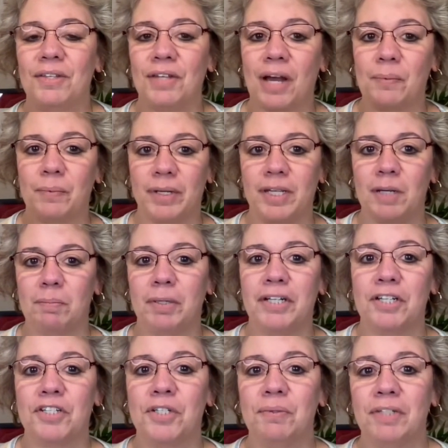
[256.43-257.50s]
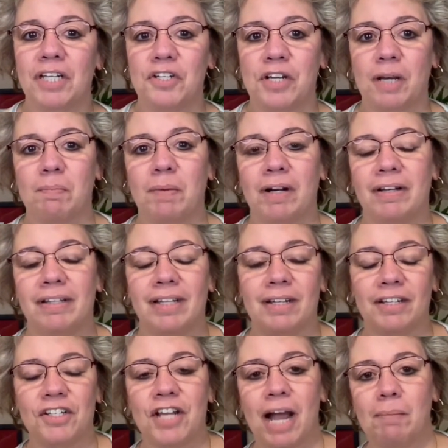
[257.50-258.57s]
I want you to put a 2 in
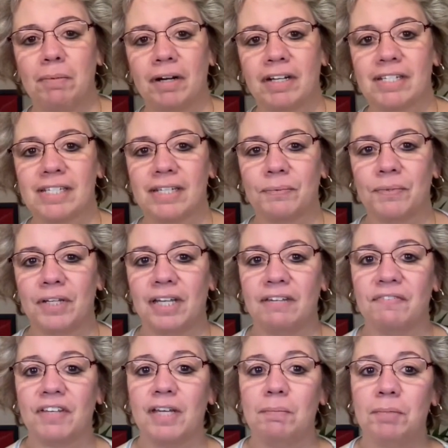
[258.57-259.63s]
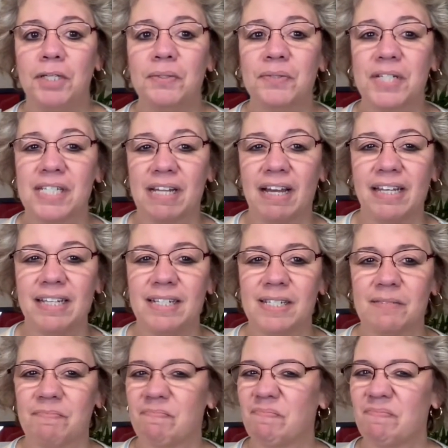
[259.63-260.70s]
the chat box. If computer
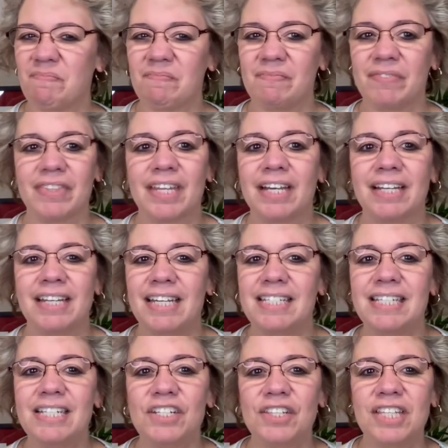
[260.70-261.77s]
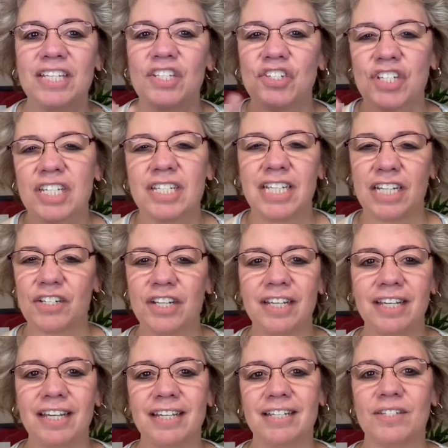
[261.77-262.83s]
science, isn't this just
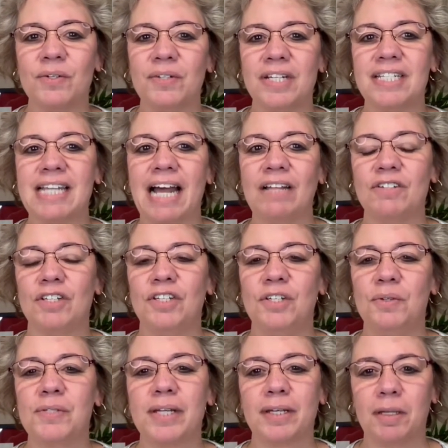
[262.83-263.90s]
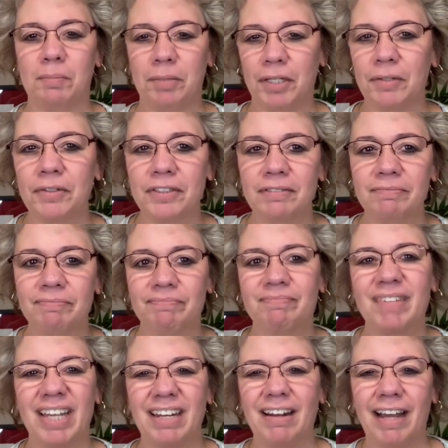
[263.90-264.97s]
teaching students how to use a computer?
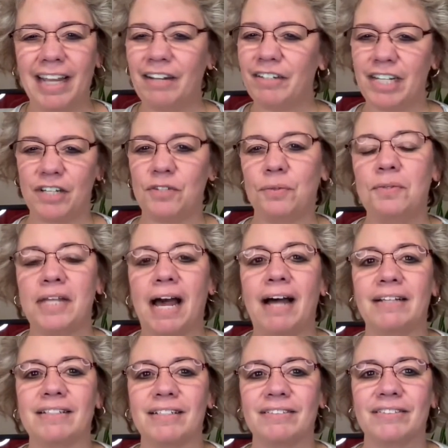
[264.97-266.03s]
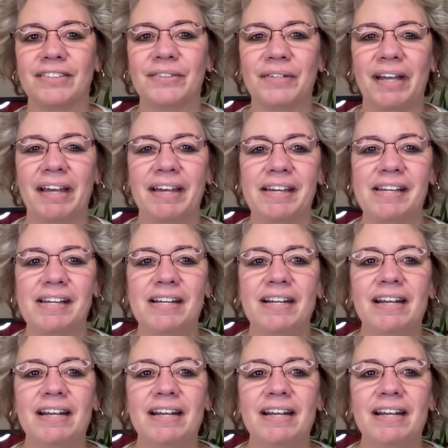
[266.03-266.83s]
And I already do that, okay?